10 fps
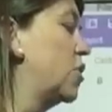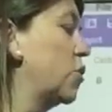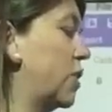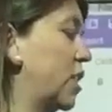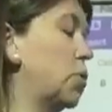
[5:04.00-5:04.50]

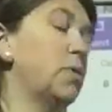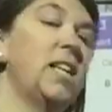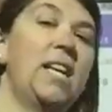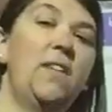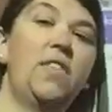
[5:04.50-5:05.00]
So this was
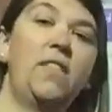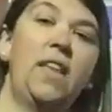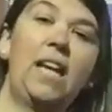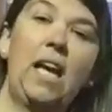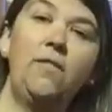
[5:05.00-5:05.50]
a gift that
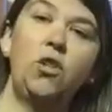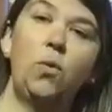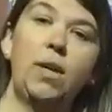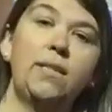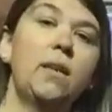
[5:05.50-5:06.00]
they gave
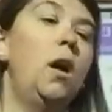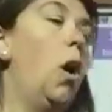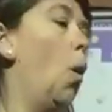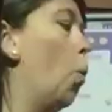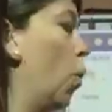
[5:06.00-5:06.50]
to us.
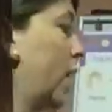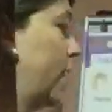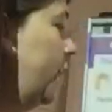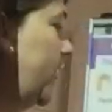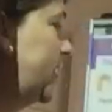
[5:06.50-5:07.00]
One
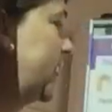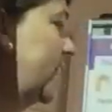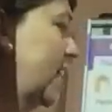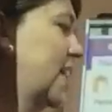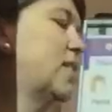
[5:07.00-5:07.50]
of the things
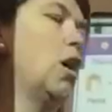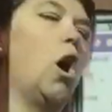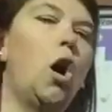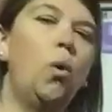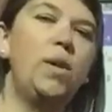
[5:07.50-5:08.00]
that the kids
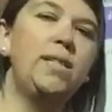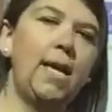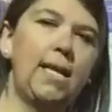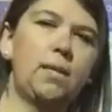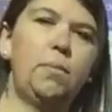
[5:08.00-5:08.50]
always
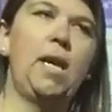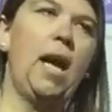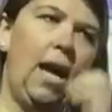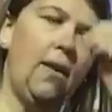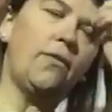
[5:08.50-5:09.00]
ask me
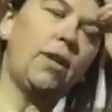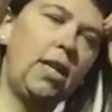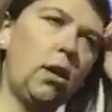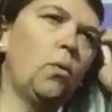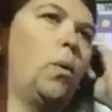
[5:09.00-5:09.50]
every
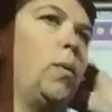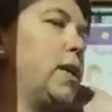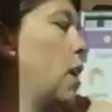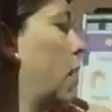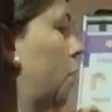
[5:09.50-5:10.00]
year when
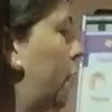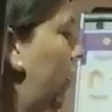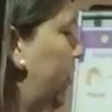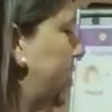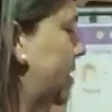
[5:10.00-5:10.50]
we talk
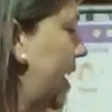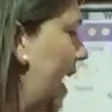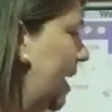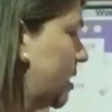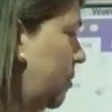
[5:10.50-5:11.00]
about this, they
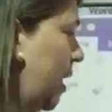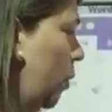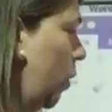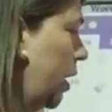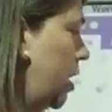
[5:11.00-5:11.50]
ask me, they
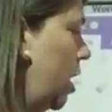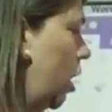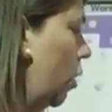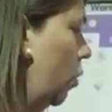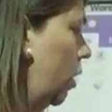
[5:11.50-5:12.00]
want to
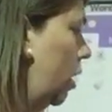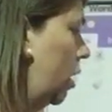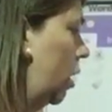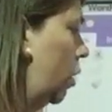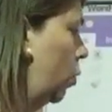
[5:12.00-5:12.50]
know
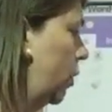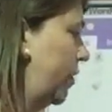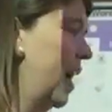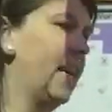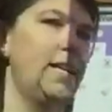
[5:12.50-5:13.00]

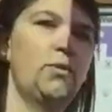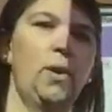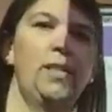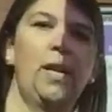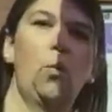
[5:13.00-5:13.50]
what that is
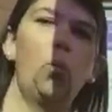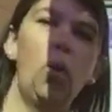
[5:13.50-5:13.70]
right there.